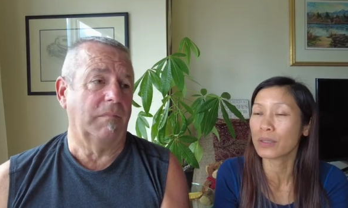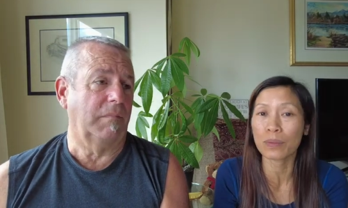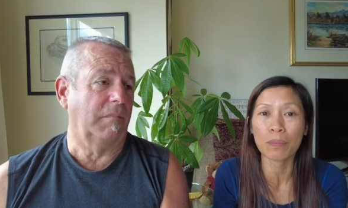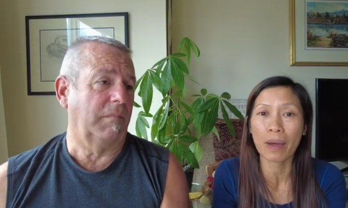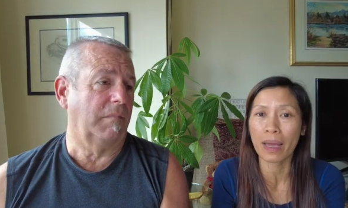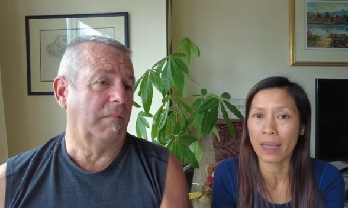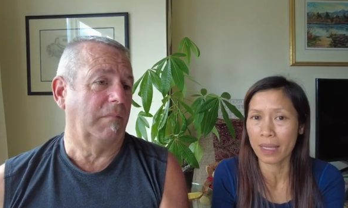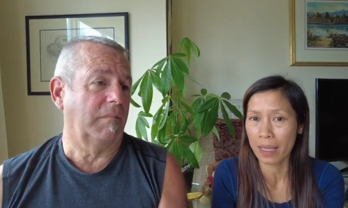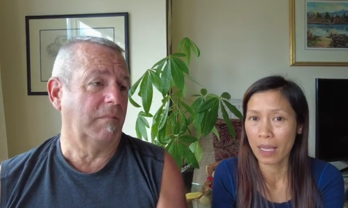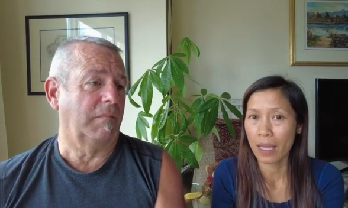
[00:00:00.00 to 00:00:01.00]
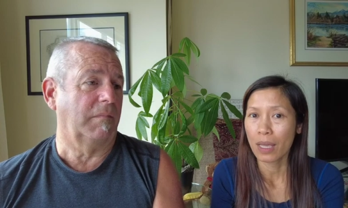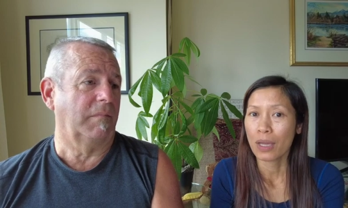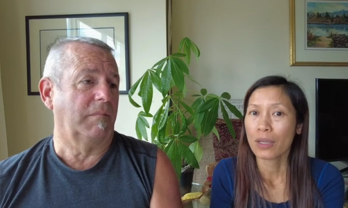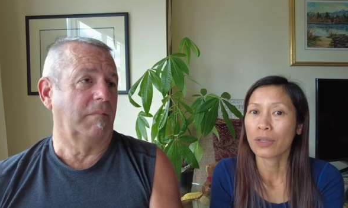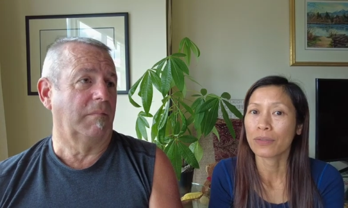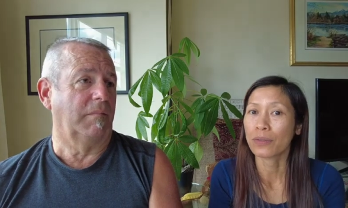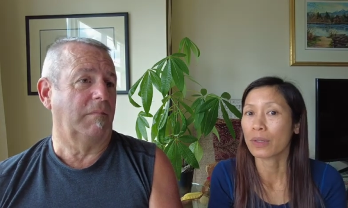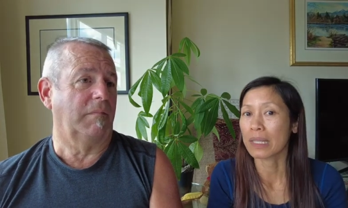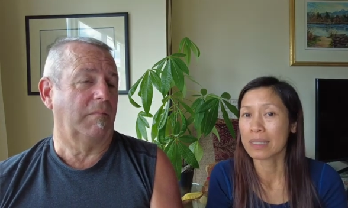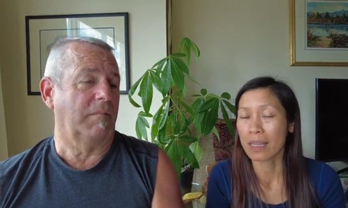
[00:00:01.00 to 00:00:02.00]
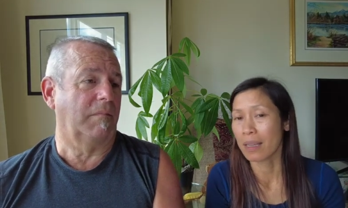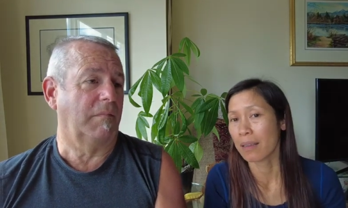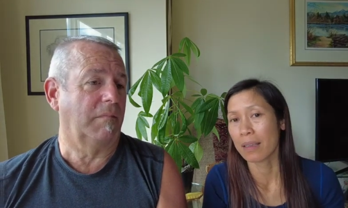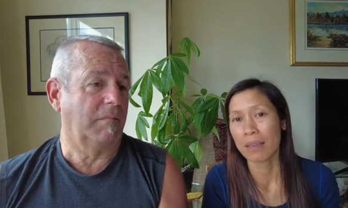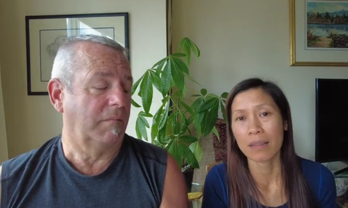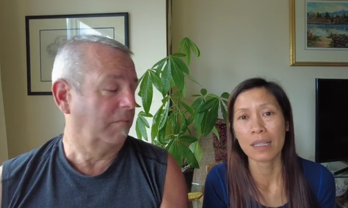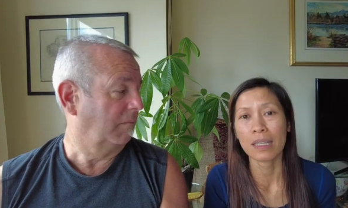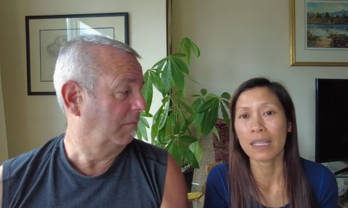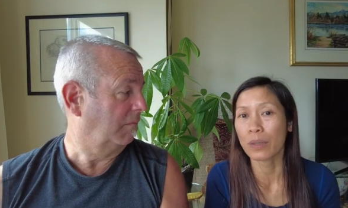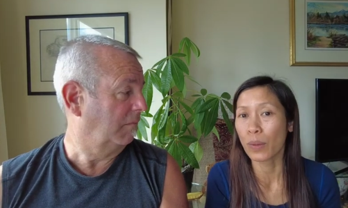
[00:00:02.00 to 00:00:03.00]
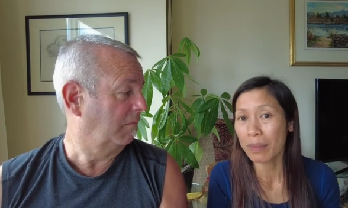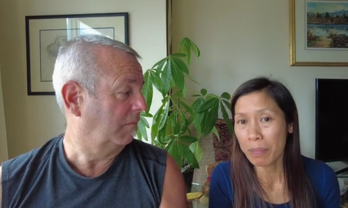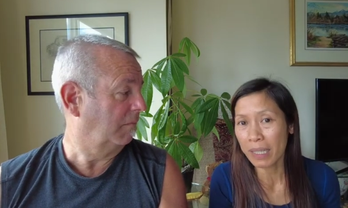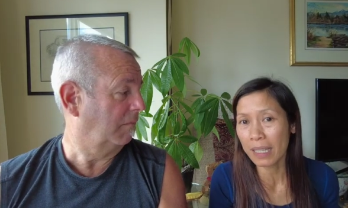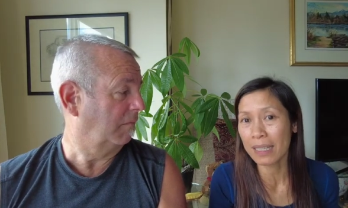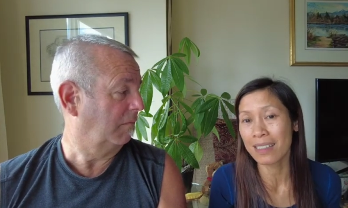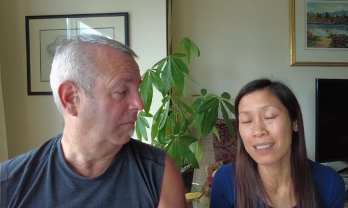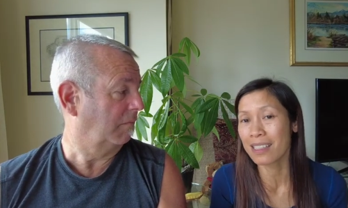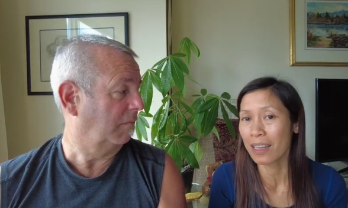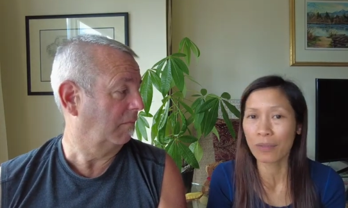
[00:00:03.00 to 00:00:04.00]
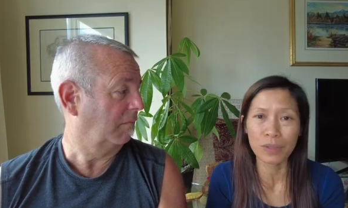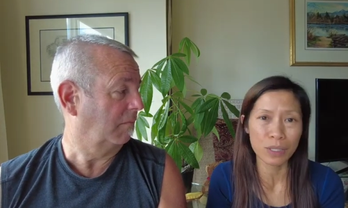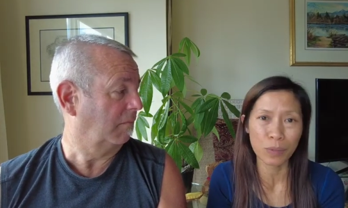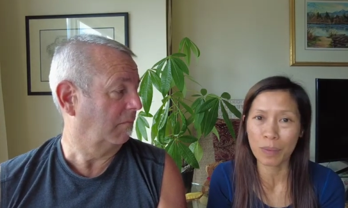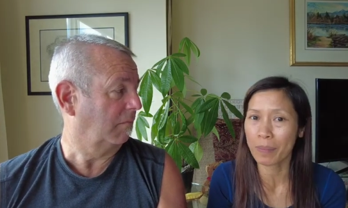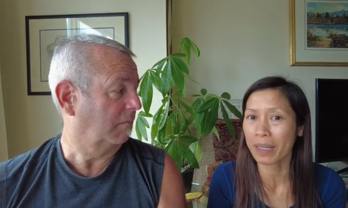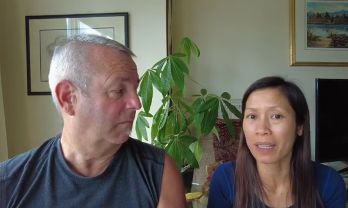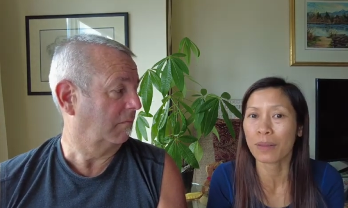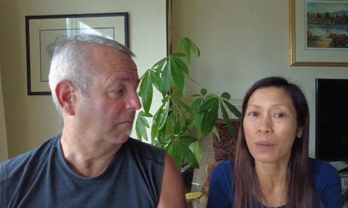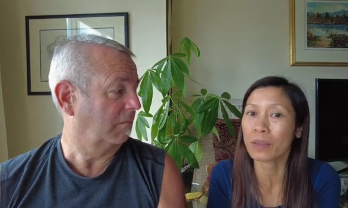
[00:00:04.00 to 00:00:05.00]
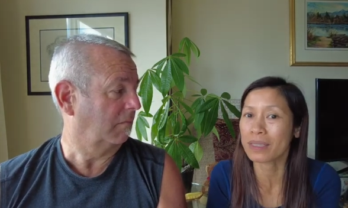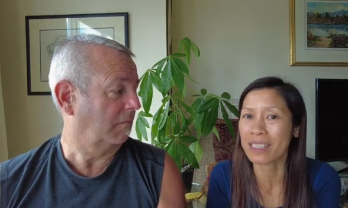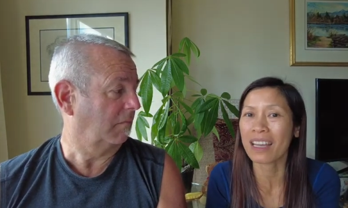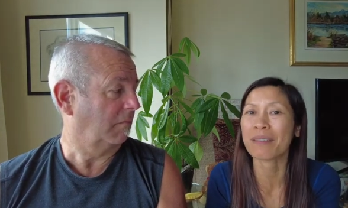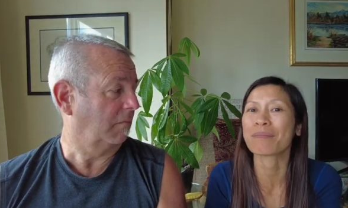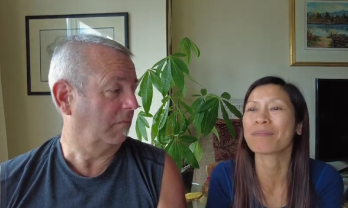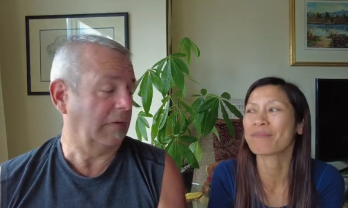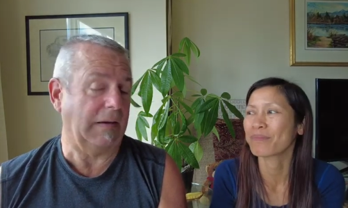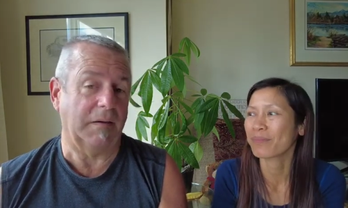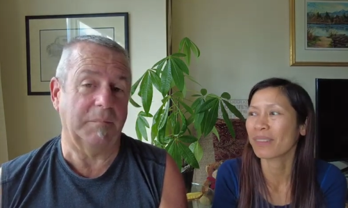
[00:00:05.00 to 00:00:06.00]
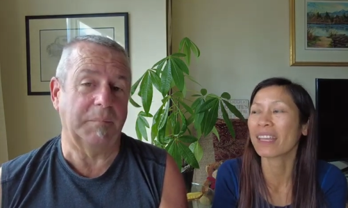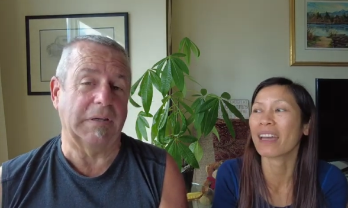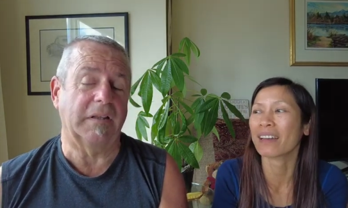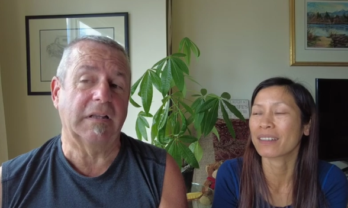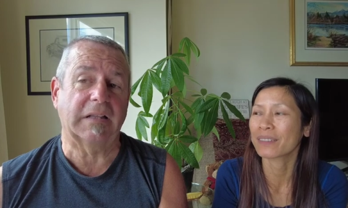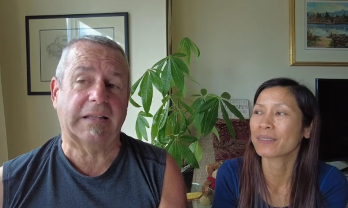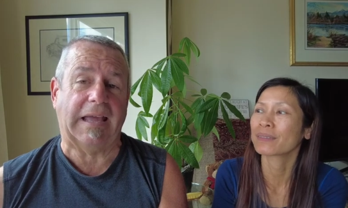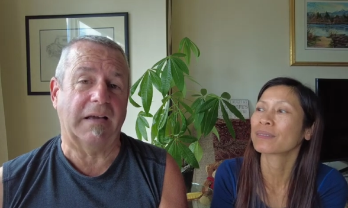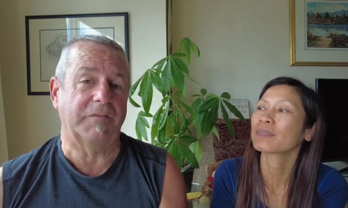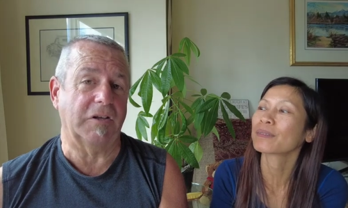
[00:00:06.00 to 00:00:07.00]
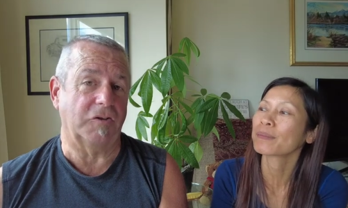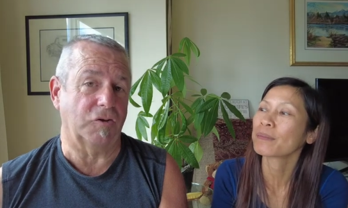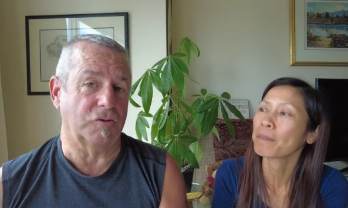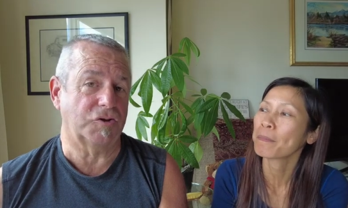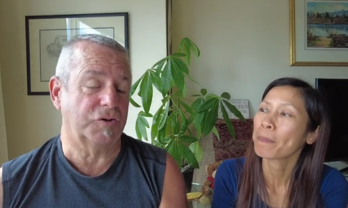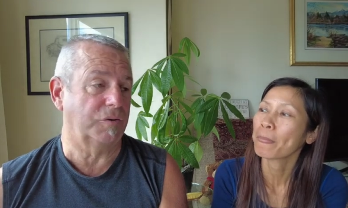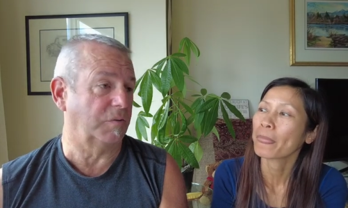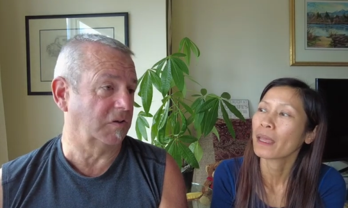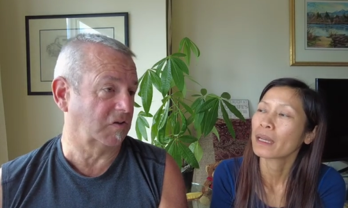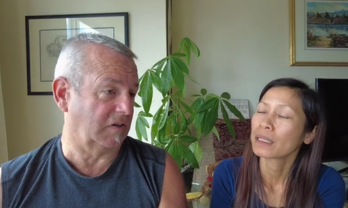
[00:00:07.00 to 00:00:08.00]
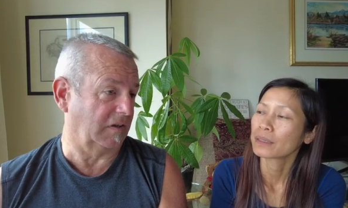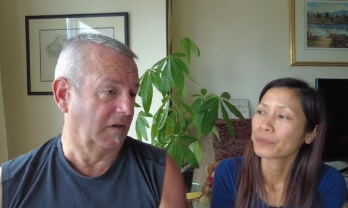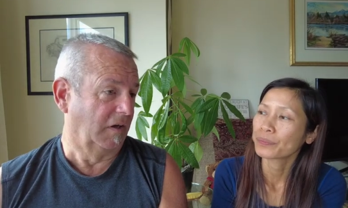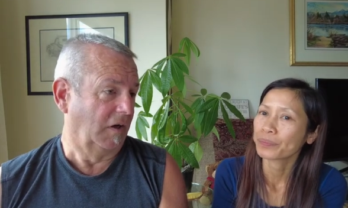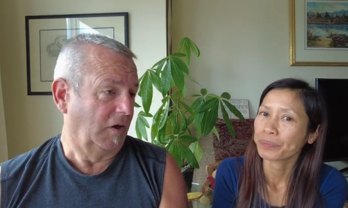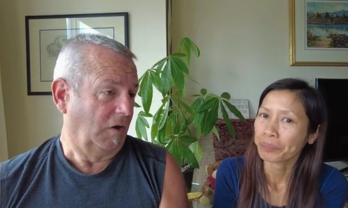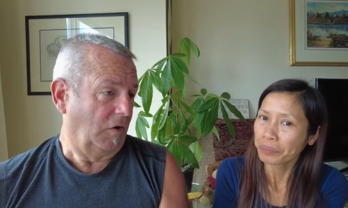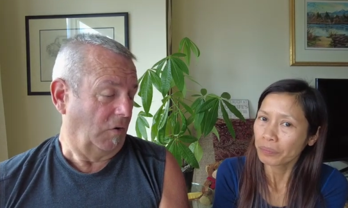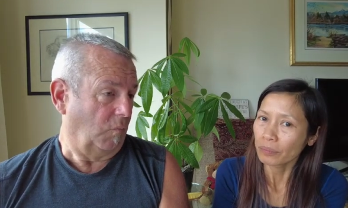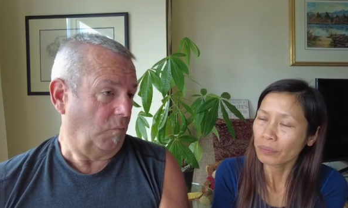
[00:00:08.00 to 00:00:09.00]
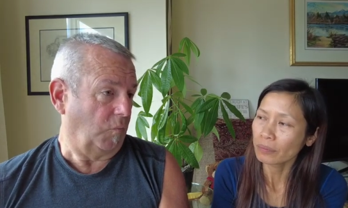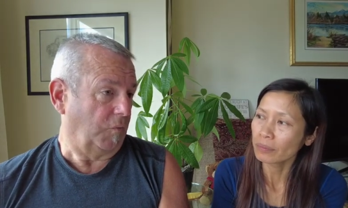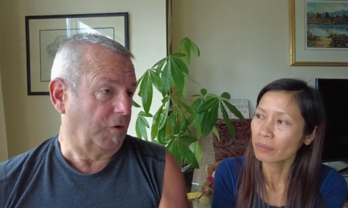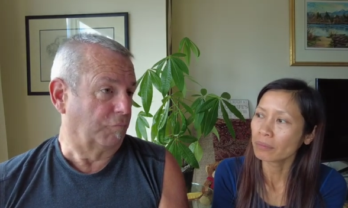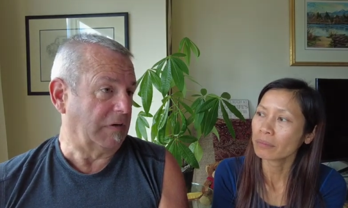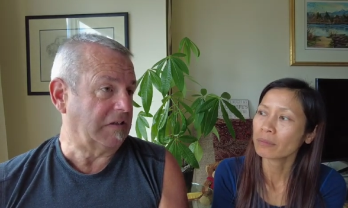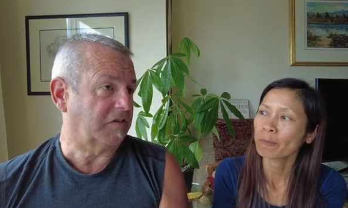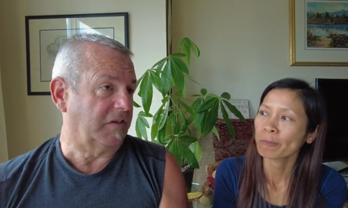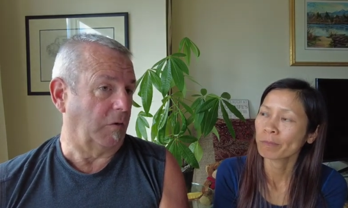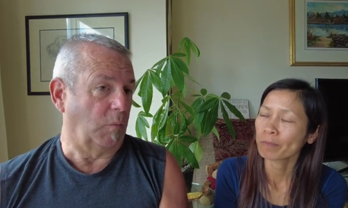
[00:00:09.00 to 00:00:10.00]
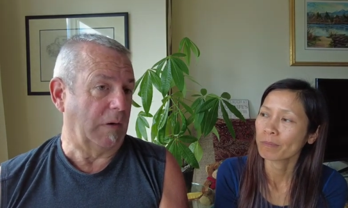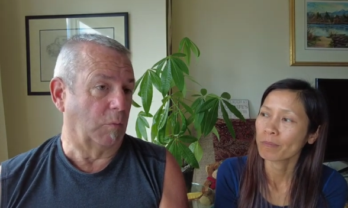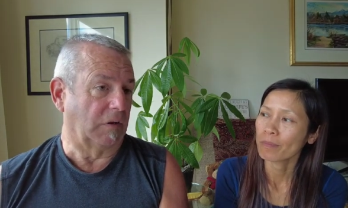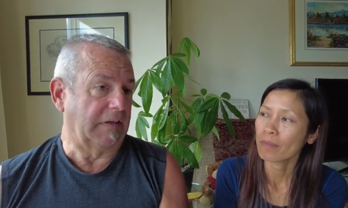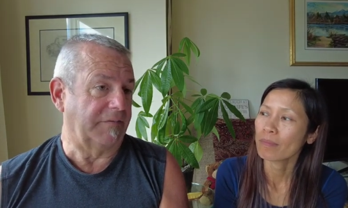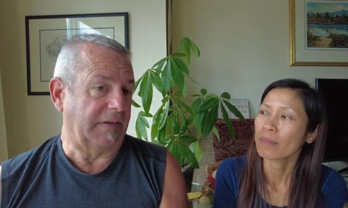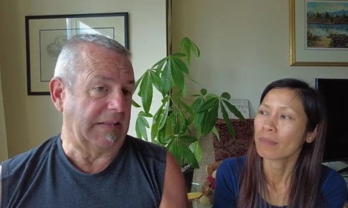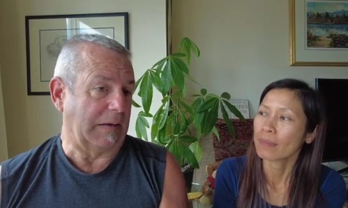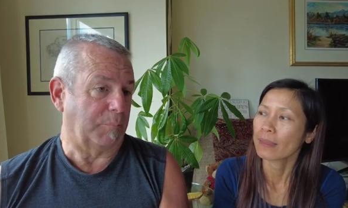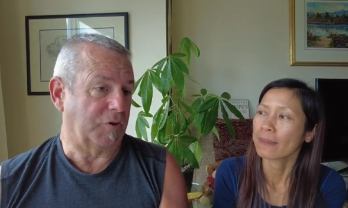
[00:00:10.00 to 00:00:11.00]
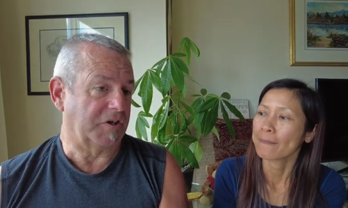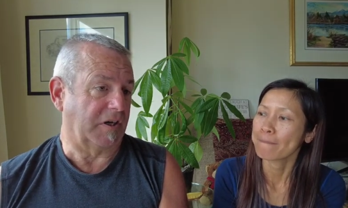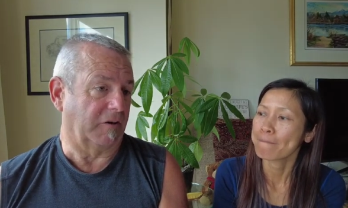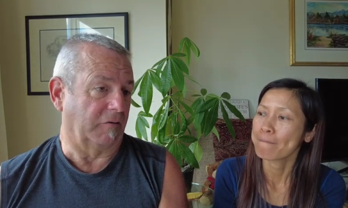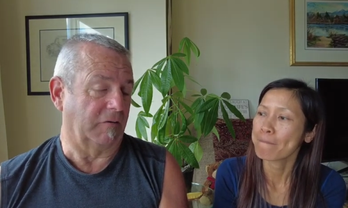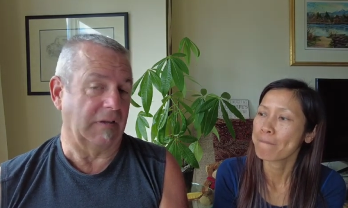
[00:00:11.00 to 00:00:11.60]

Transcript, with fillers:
Speaker 1: to buy your food let's say in the wet market instead of the supermarket all the time
Speaker 2: yeah but a little caveat though too is that the reason that we were living that particular